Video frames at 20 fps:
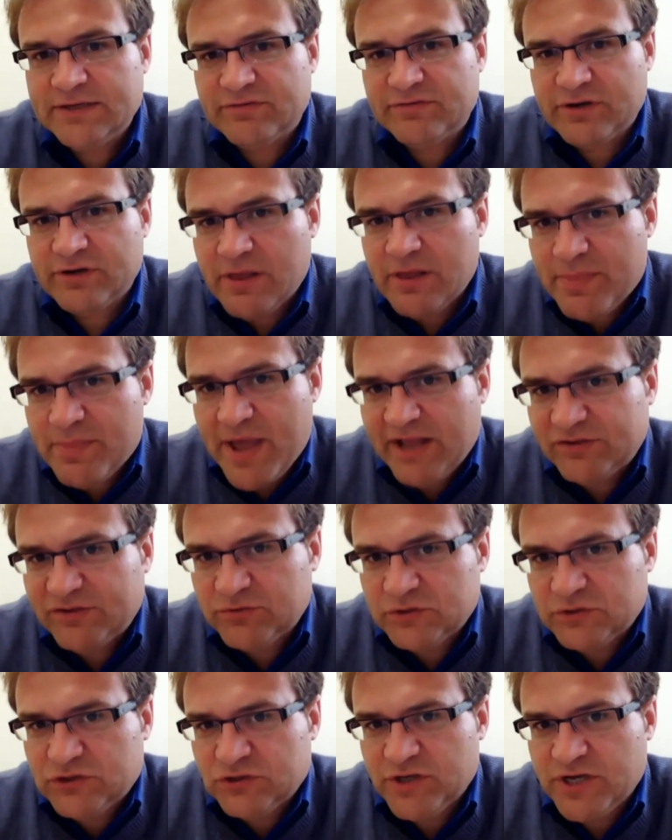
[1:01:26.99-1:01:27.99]
different?
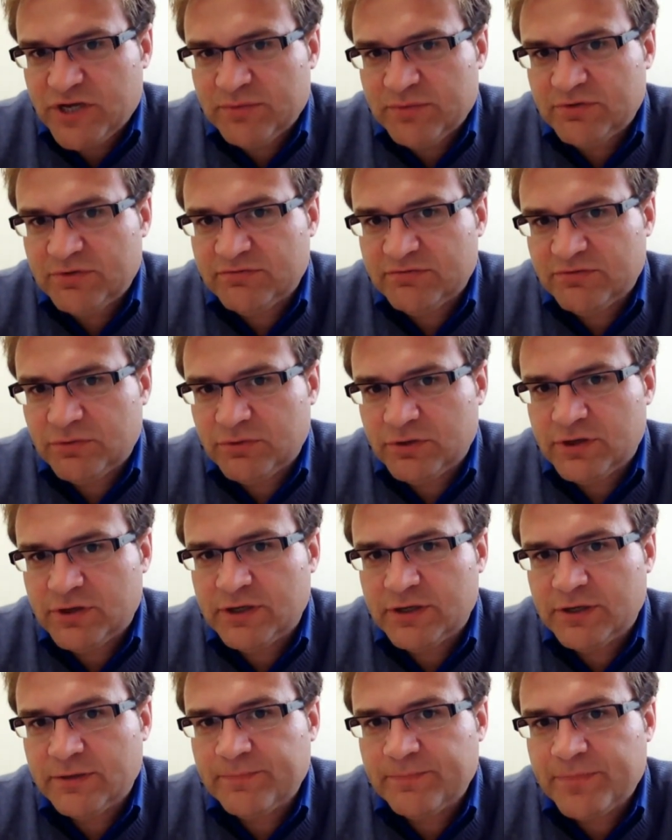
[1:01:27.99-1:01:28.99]
That's what you're aiming
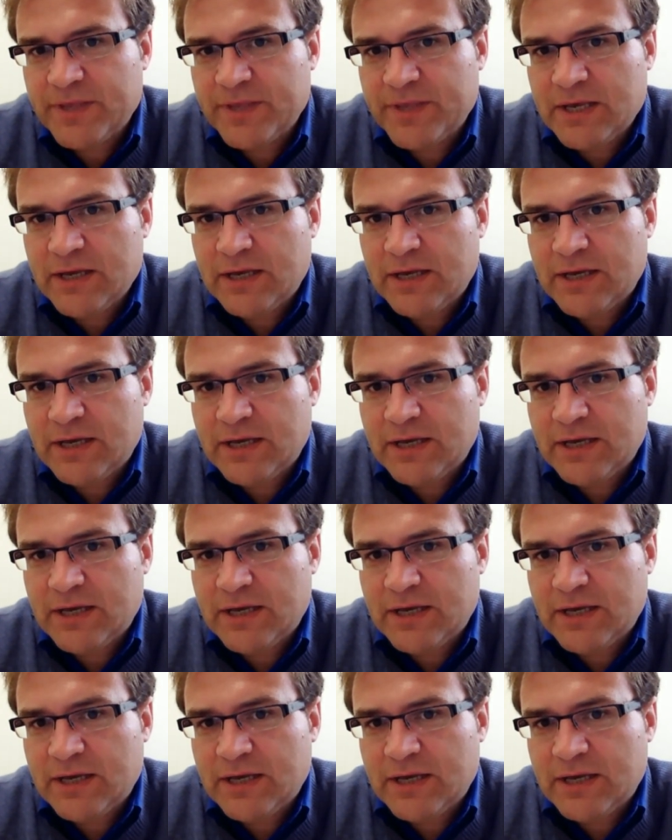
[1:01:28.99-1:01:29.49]
for here